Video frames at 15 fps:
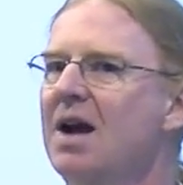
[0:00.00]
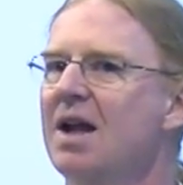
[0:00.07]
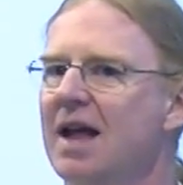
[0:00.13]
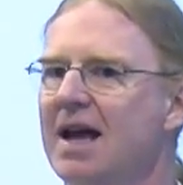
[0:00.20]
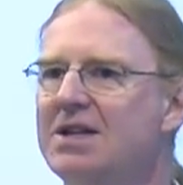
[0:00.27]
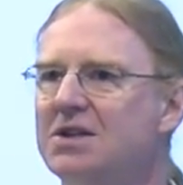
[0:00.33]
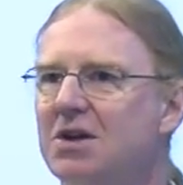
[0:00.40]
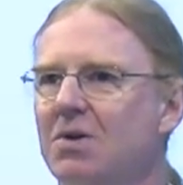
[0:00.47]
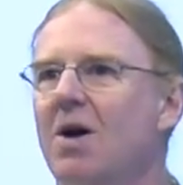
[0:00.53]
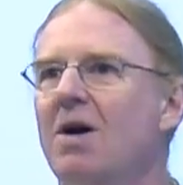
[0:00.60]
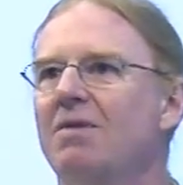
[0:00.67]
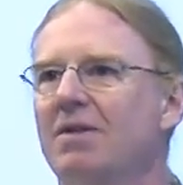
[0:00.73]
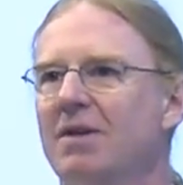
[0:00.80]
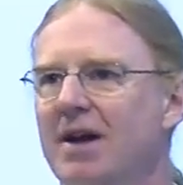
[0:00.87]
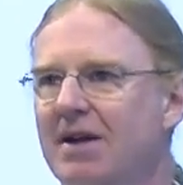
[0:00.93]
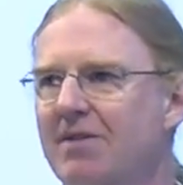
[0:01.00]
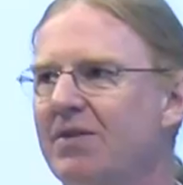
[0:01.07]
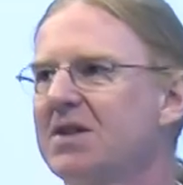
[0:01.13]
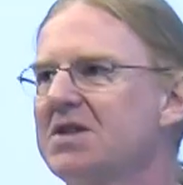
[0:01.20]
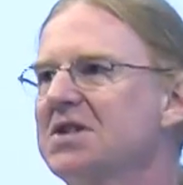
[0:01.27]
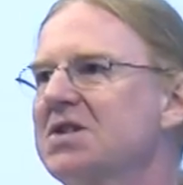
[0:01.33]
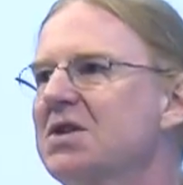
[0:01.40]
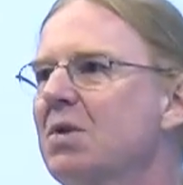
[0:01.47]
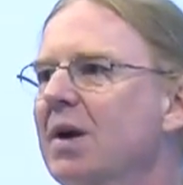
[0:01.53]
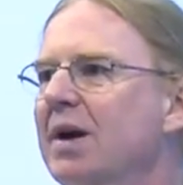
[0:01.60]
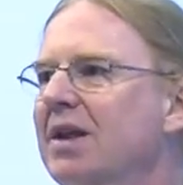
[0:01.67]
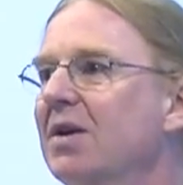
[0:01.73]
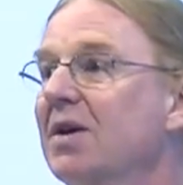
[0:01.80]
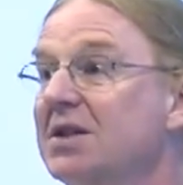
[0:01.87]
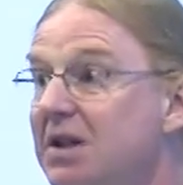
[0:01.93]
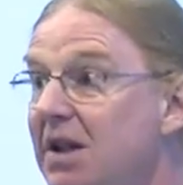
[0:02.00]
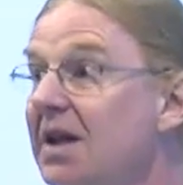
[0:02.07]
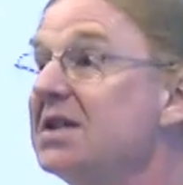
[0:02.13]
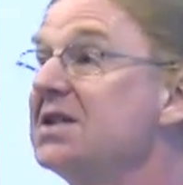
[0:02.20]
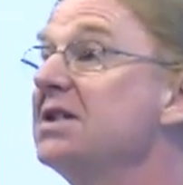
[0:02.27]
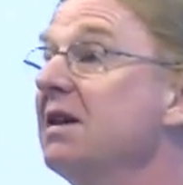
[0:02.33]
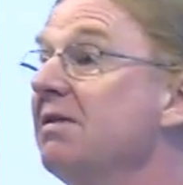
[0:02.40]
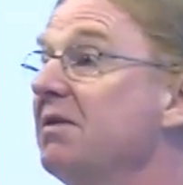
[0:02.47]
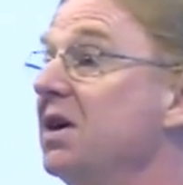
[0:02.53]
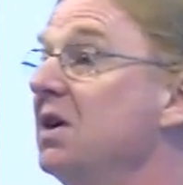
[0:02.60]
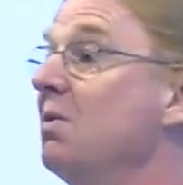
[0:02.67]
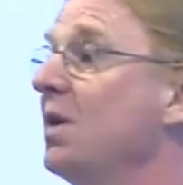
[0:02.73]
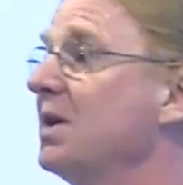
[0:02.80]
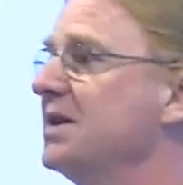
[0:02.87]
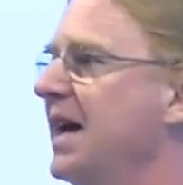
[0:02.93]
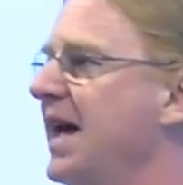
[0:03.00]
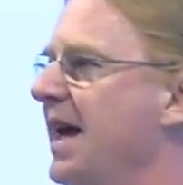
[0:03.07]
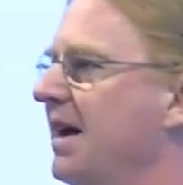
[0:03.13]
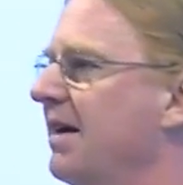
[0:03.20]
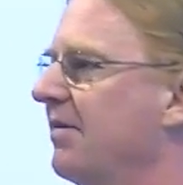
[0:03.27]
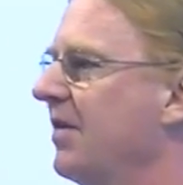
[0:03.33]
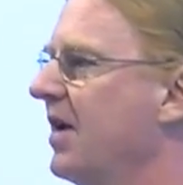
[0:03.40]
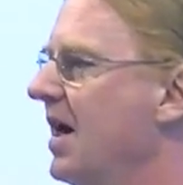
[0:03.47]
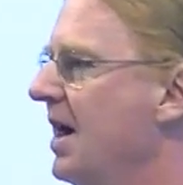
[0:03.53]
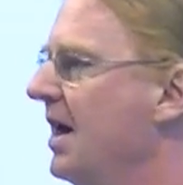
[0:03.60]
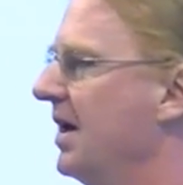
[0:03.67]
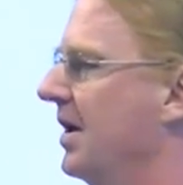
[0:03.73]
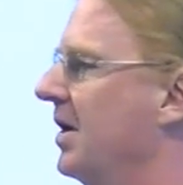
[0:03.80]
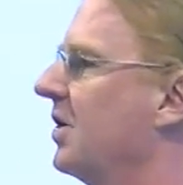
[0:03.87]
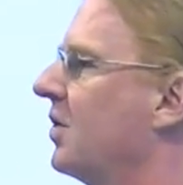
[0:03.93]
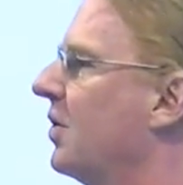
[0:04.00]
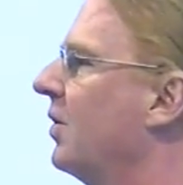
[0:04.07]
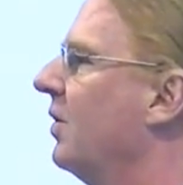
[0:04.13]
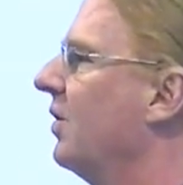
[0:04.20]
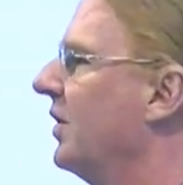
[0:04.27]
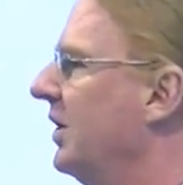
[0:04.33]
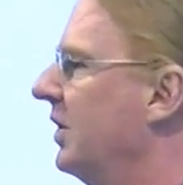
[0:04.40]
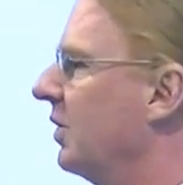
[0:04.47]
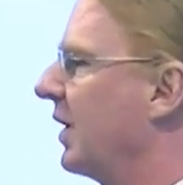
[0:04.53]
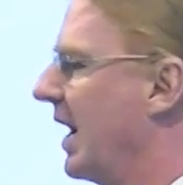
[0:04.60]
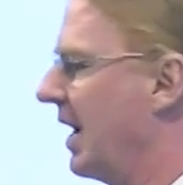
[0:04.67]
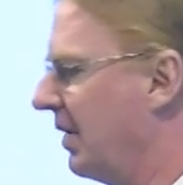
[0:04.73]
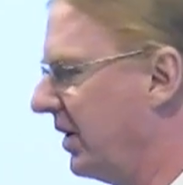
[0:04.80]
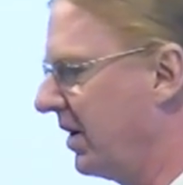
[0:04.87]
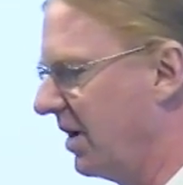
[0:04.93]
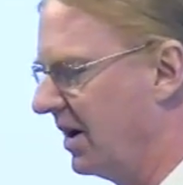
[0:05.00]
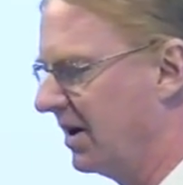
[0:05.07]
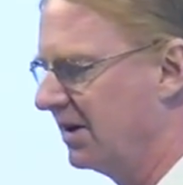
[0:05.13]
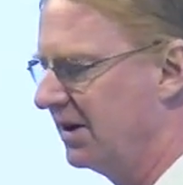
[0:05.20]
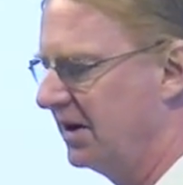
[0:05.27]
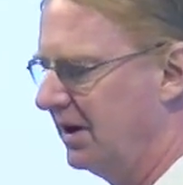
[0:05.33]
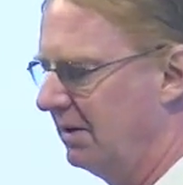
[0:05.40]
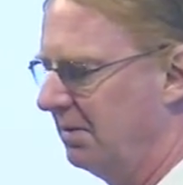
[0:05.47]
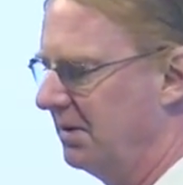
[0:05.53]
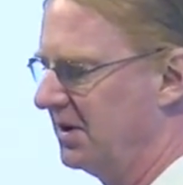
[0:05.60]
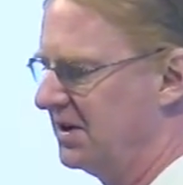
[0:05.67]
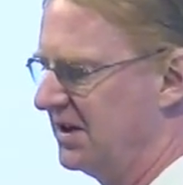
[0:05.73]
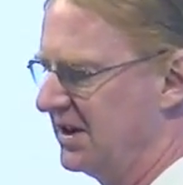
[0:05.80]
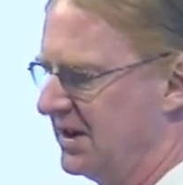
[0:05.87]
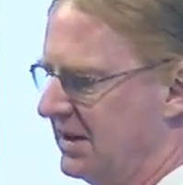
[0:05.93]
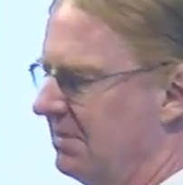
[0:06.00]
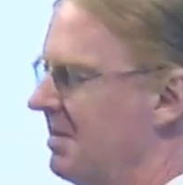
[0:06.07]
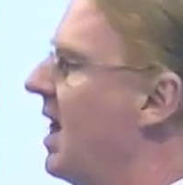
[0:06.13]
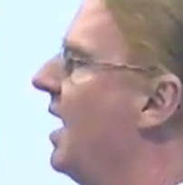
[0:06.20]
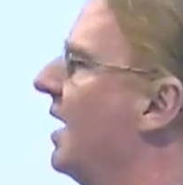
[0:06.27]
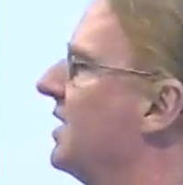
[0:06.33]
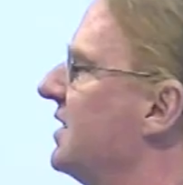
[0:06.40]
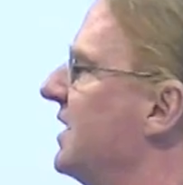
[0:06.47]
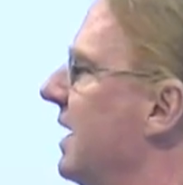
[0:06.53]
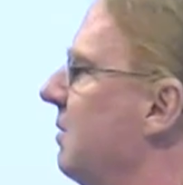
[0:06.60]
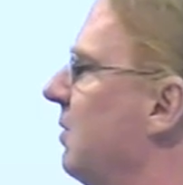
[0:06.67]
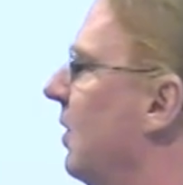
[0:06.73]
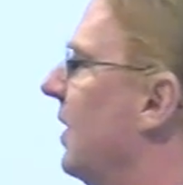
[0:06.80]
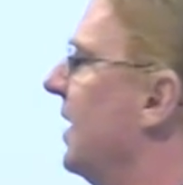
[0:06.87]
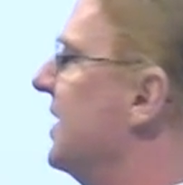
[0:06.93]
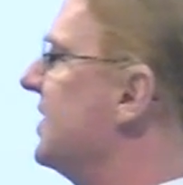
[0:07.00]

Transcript: That's an awful lot of fixes going in there. It's a lot of stuff that you want to have in a kernel that you're counting on to keep your system stable and